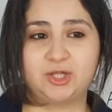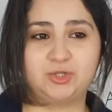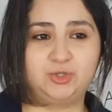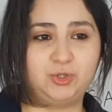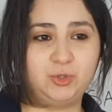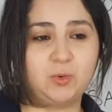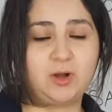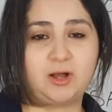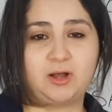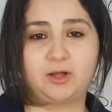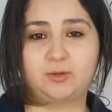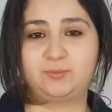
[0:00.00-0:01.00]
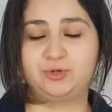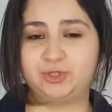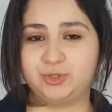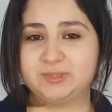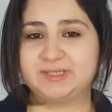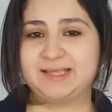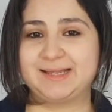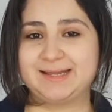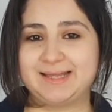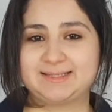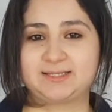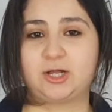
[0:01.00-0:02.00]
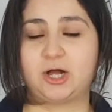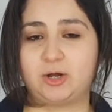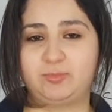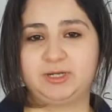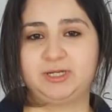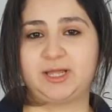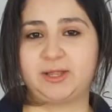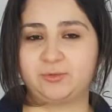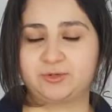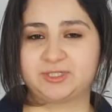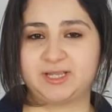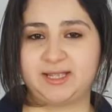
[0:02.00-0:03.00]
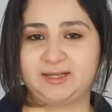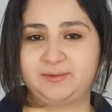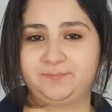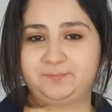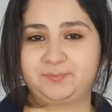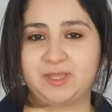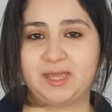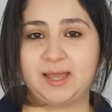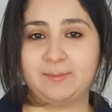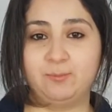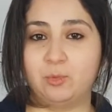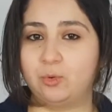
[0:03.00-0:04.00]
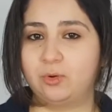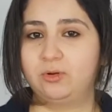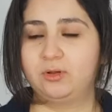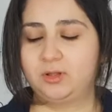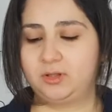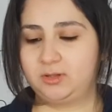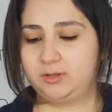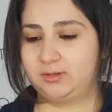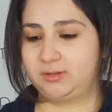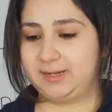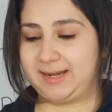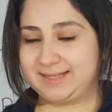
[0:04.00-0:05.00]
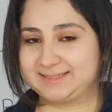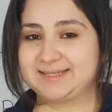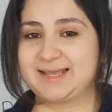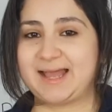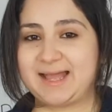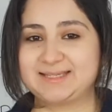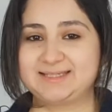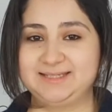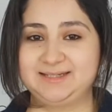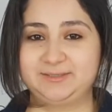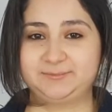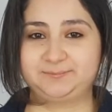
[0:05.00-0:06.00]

you are producing less carbon dioxide and more lactic acid.